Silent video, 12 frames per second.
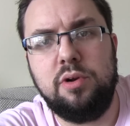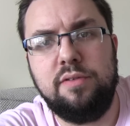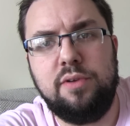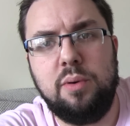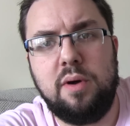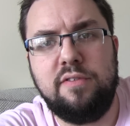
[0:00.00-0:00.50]
in a
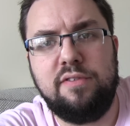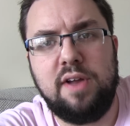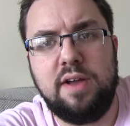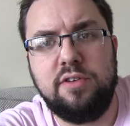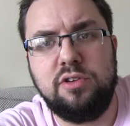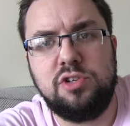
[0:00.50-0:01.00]
few other
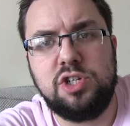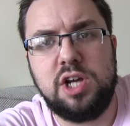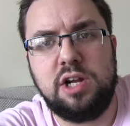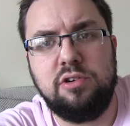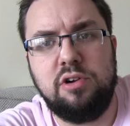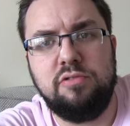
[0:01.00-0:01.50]
flavours.
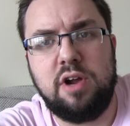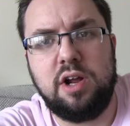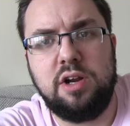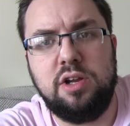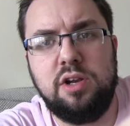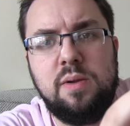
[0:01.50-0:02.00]
Cheddar and red
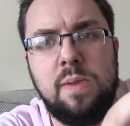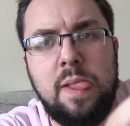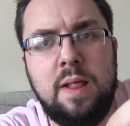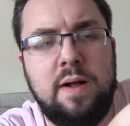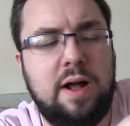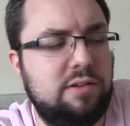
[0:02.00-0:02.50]
onion.
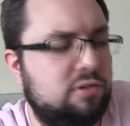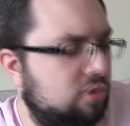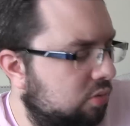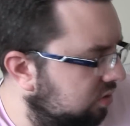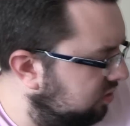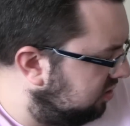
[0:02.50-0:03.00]
And
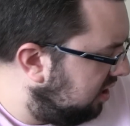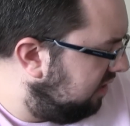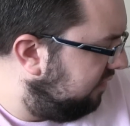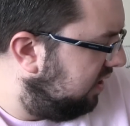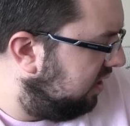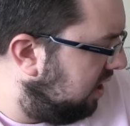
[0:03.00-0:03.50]
salt and
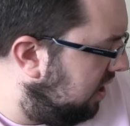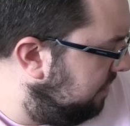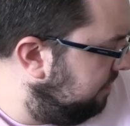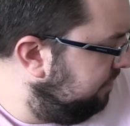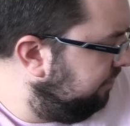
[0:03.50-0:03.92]
cider vinegar.